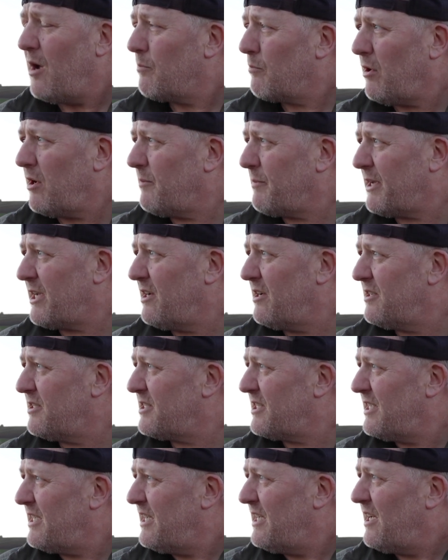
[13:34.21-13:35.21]
Probably
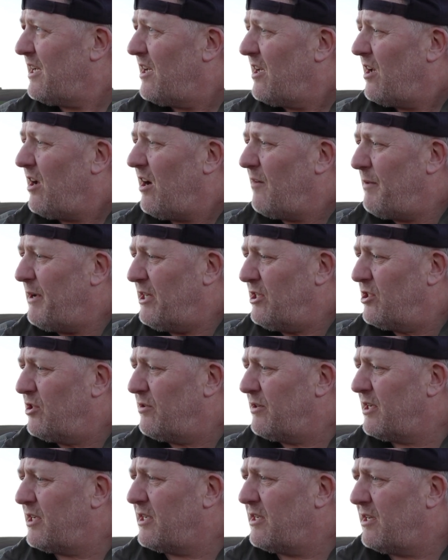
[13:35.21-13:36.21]
because I've been
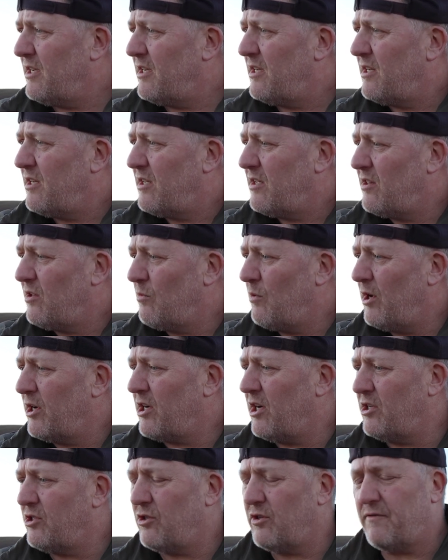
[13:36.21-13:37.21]
doing the
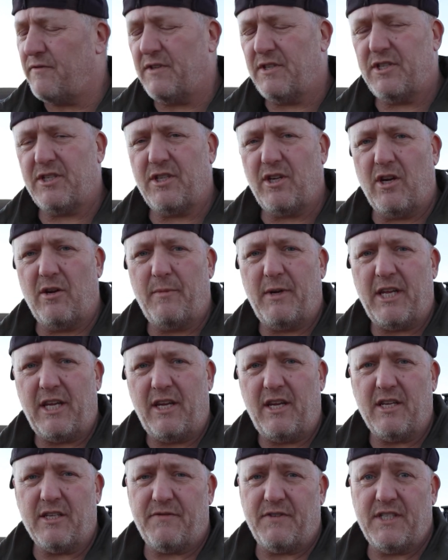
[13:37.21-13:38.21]
work I do for so many
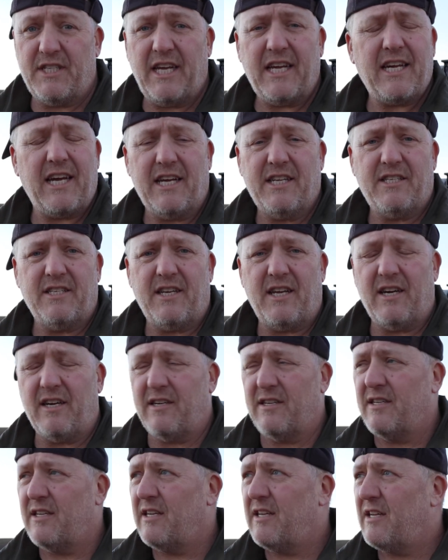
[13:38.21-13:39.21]
years, for decades
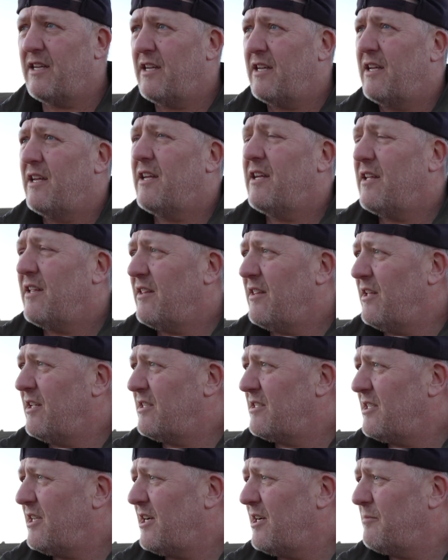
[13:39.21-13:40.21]
now,
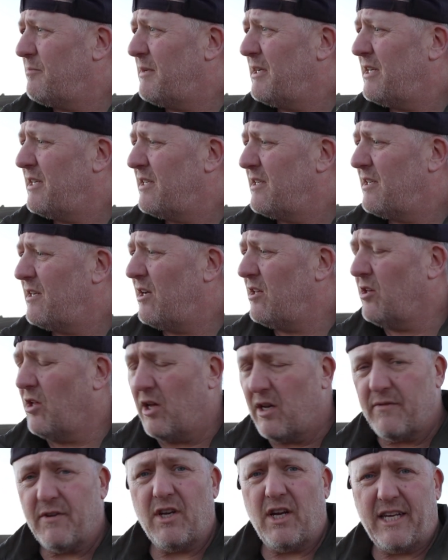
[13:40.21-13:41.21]
that a
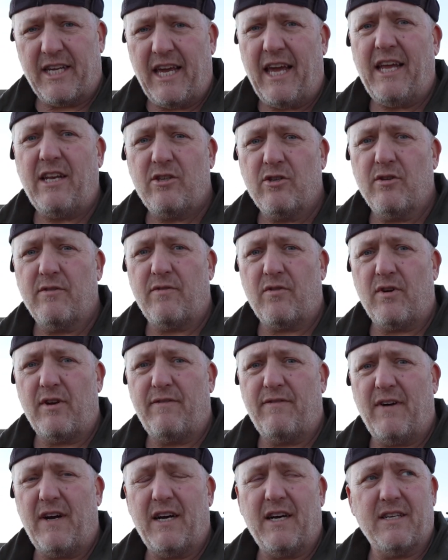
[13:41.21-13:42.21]
lot of it I can do very
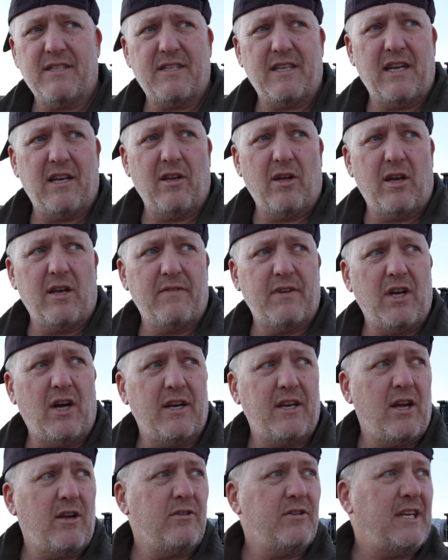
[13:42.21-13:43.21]
fast, and a lot of it
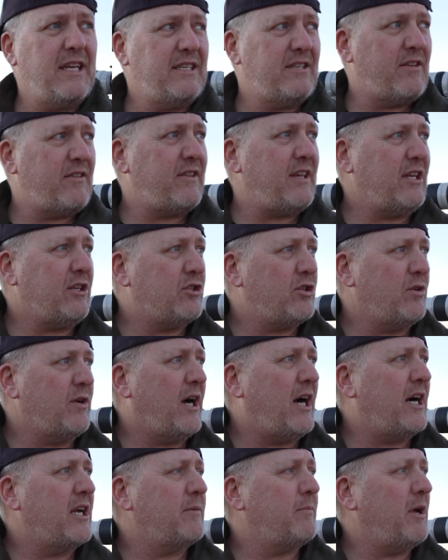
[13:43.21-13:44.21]
I don't need to think too
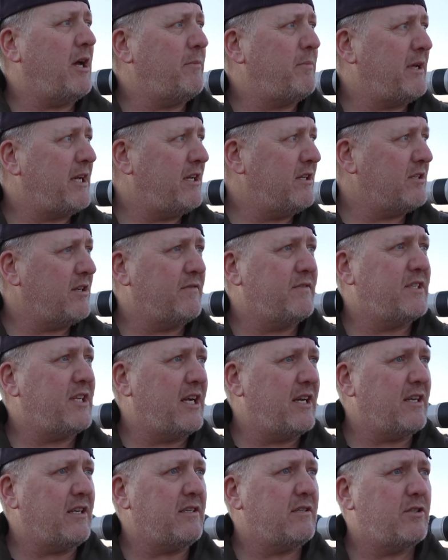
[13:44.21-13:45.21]
hard about because I've
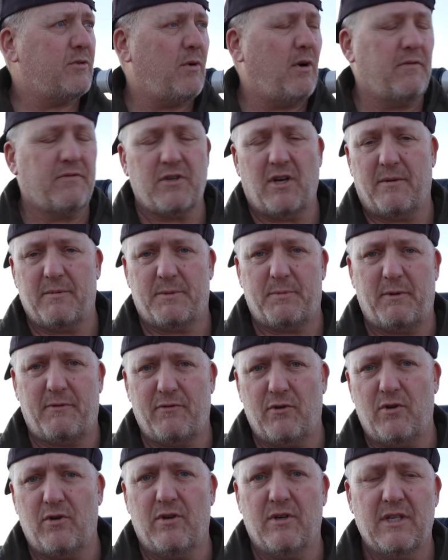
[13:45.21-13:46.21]
done it 12 times
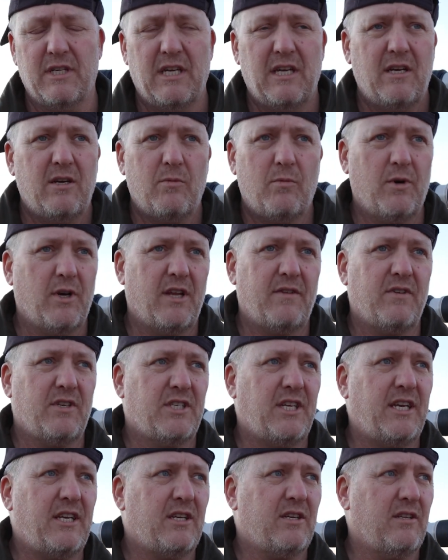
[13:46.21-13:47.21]
before, whatever
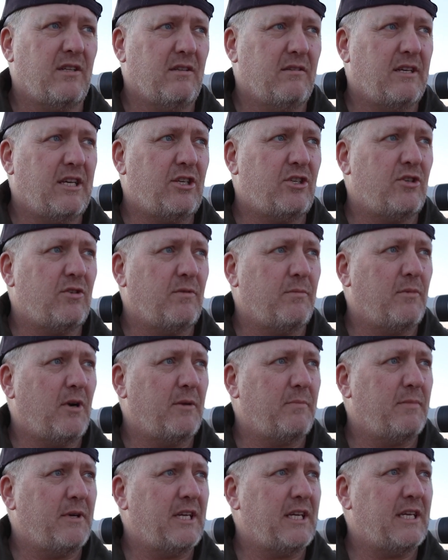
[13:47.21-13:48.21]
technical issue it
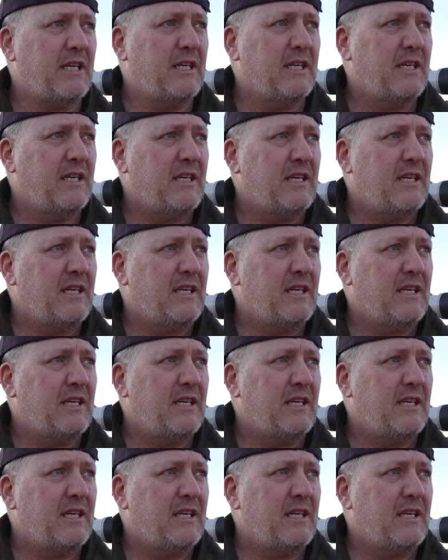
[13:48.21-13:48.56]
might be.